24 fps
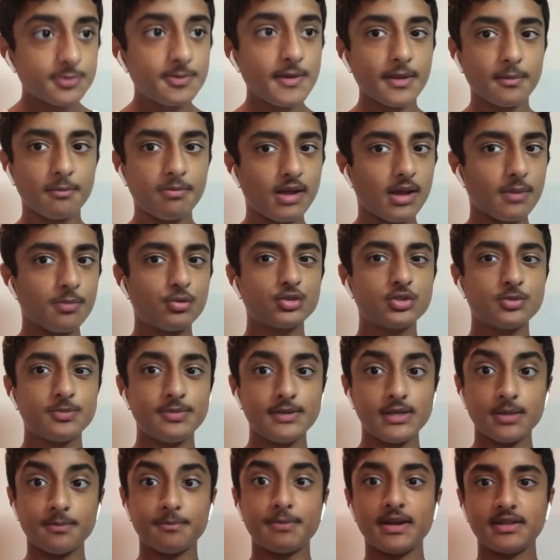Blackpool to be
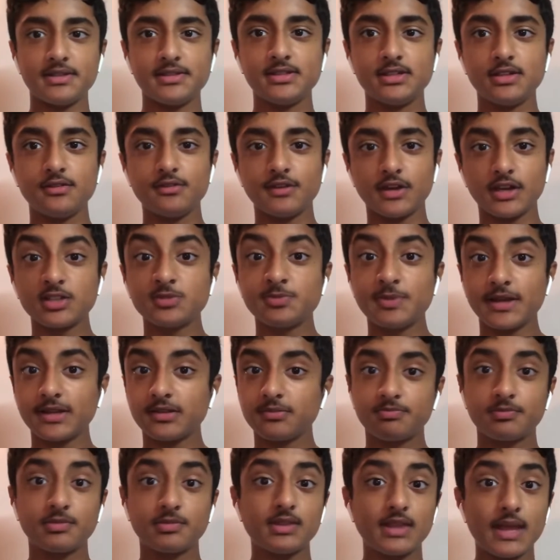competitive. I
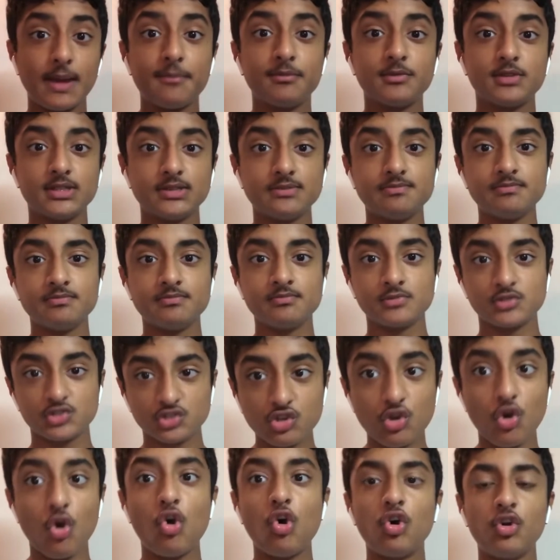expect them to
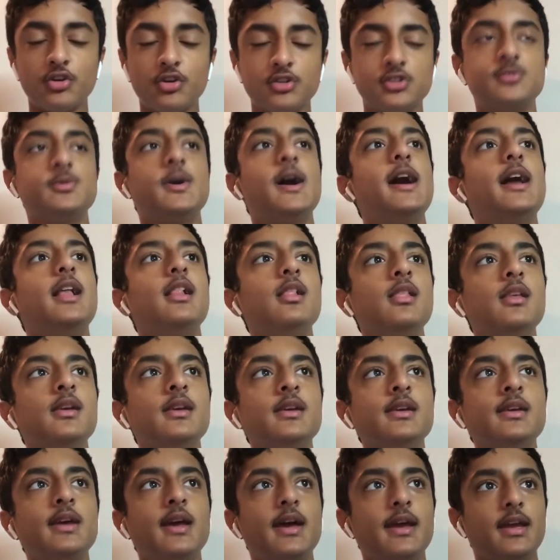score as well
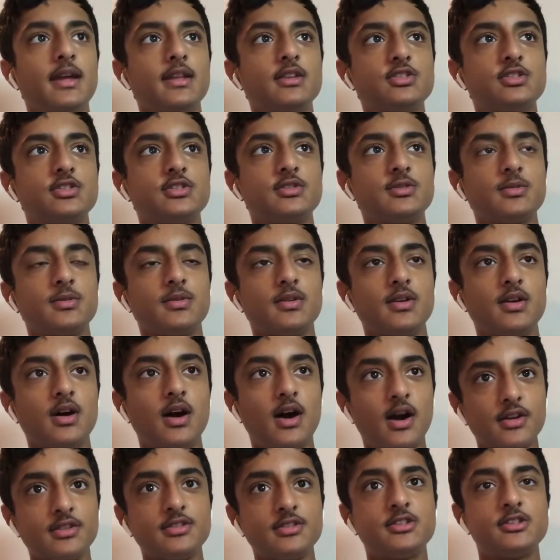against
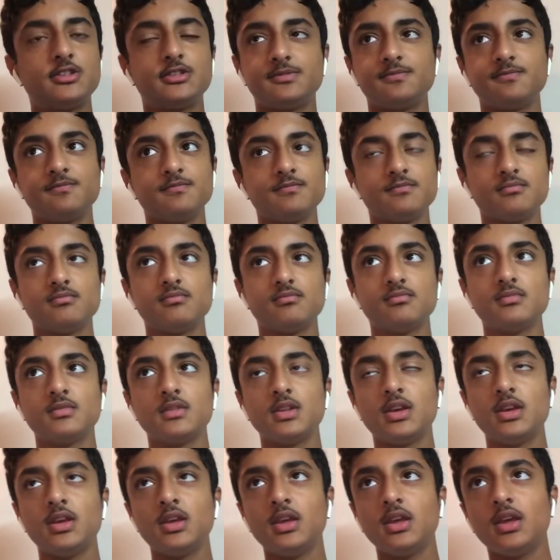us,
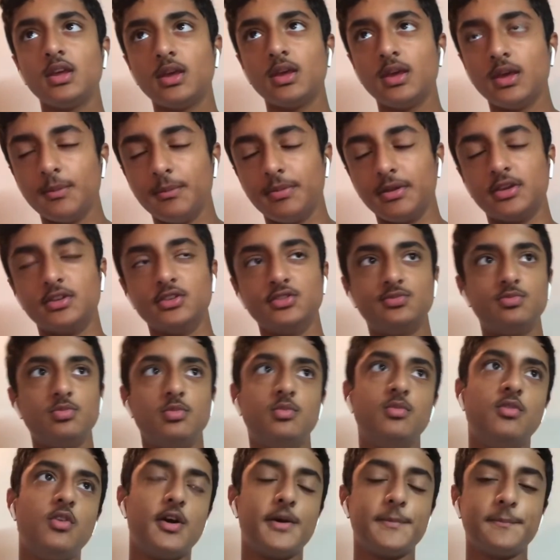because,
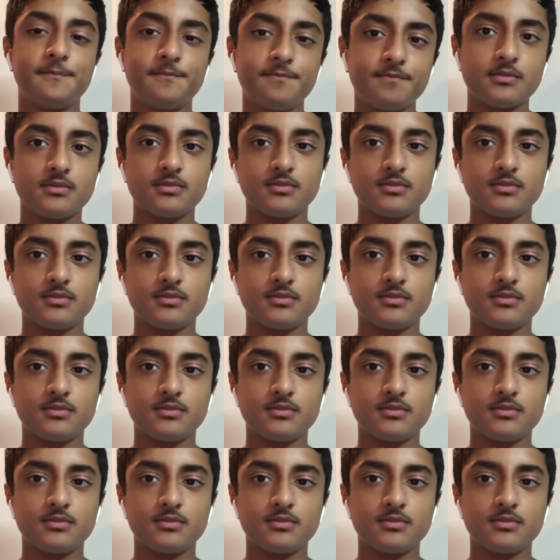well,